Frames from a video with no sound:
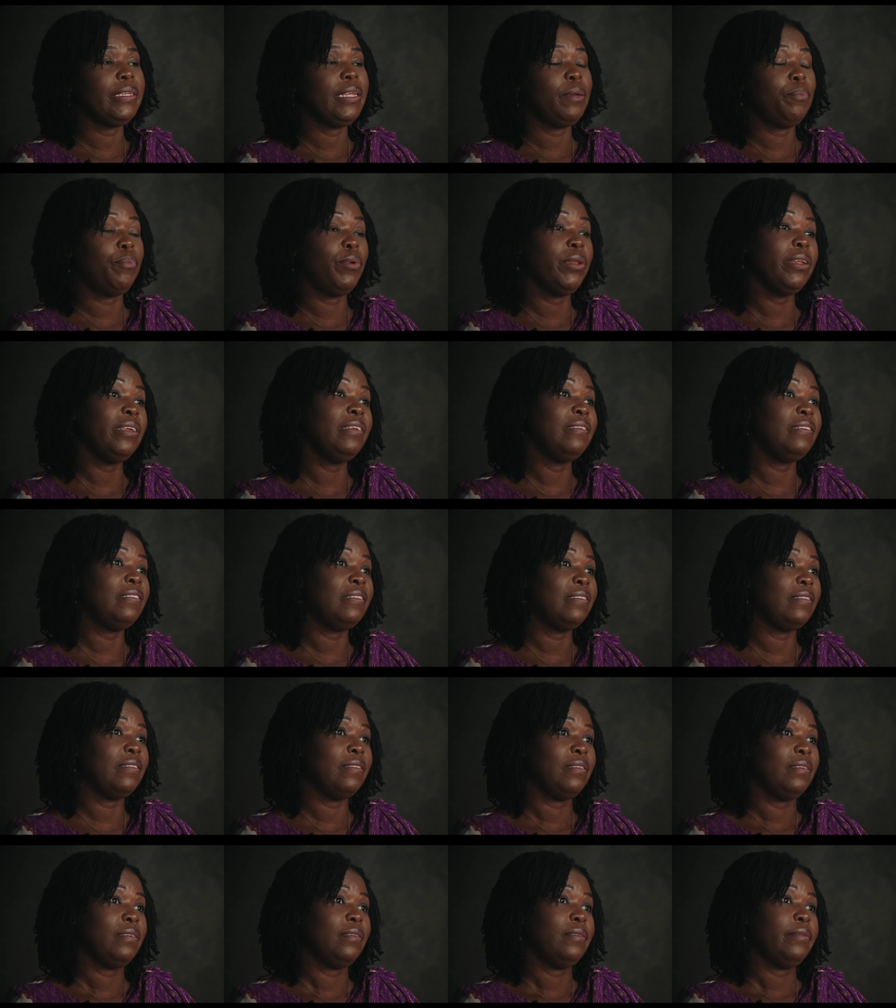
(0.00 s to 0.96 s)
the
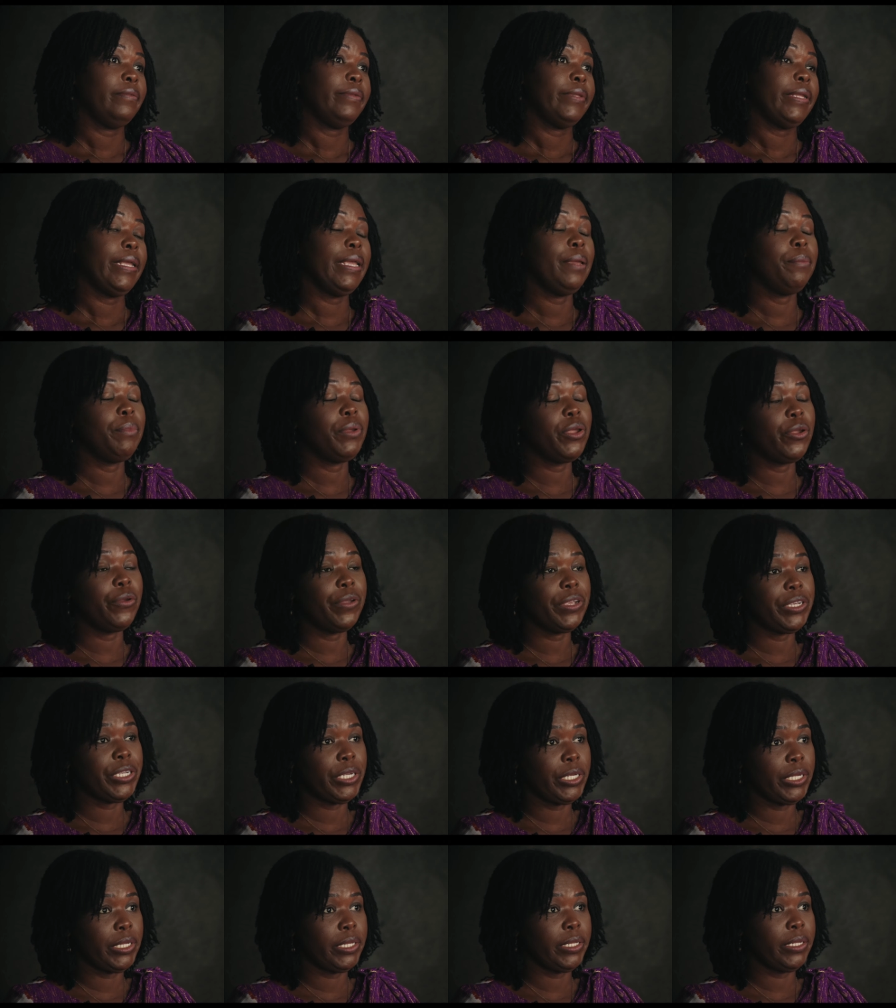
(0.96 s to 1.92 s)
police,
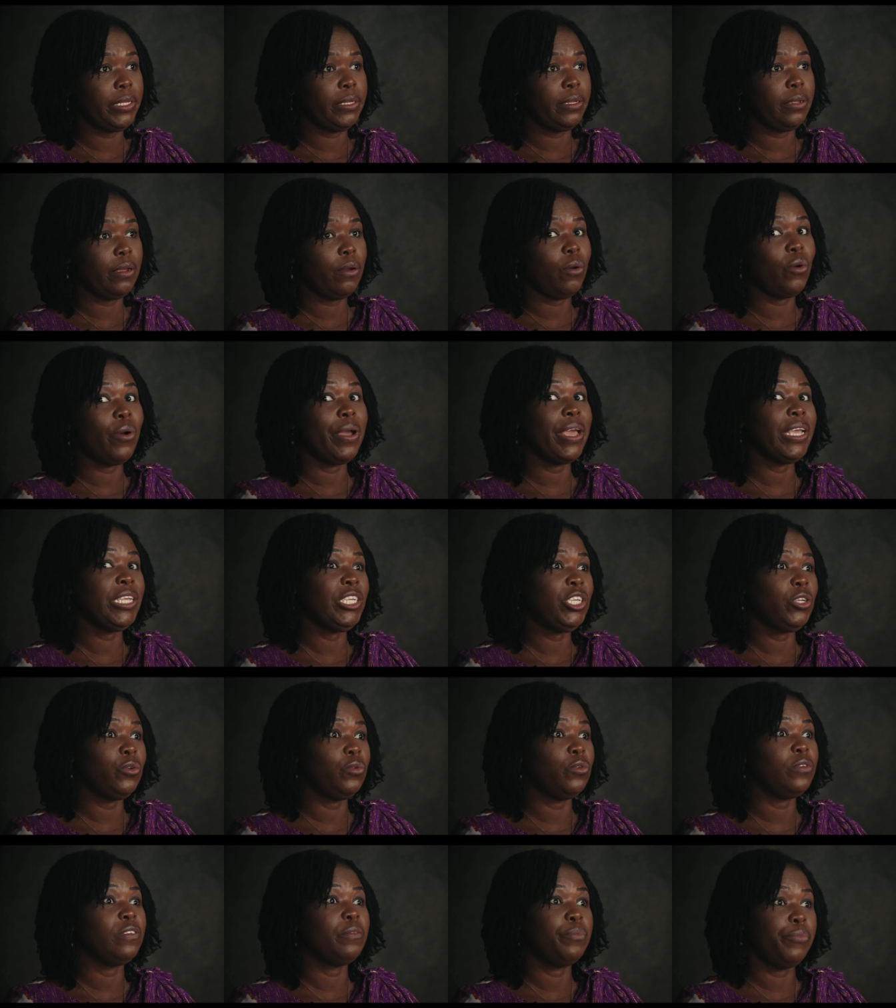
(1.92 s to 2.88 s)
immigration, or
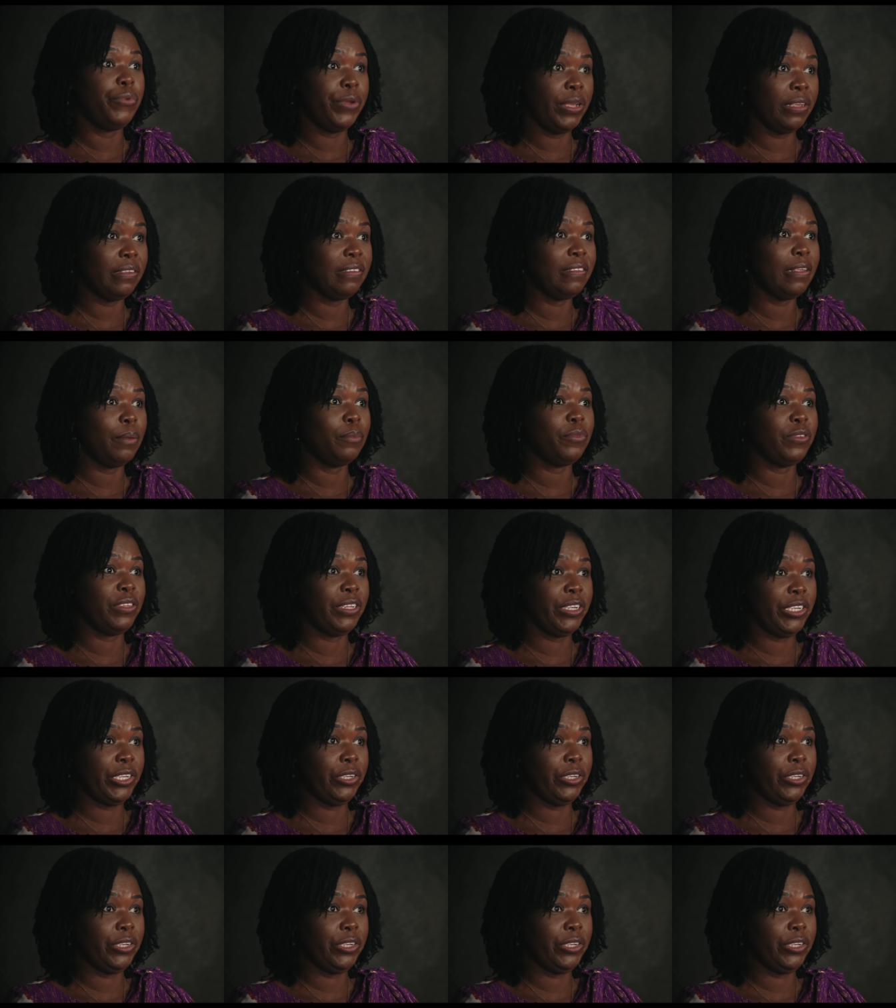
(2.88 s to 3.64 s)
NGOs brings them to the